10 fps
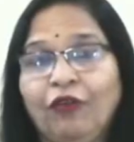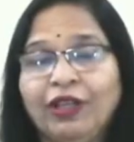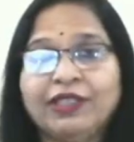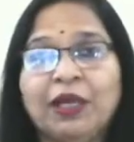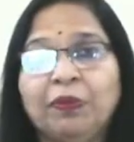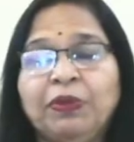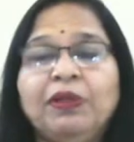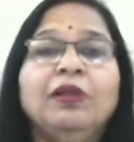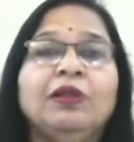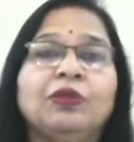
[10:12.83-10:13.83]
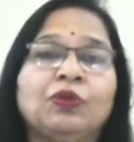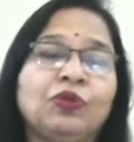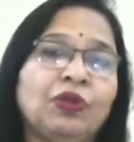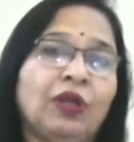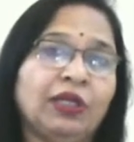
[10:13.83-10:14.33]
example,
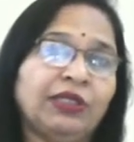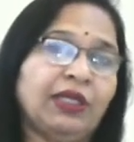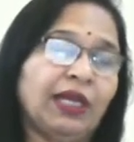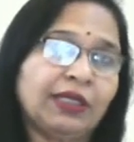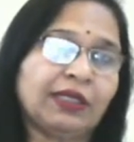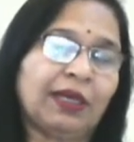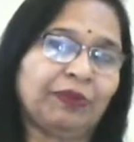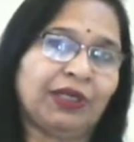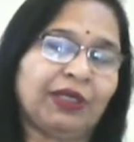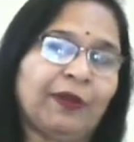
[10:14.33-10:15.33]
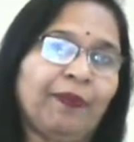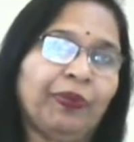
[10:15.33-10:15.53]
sociology as a subject.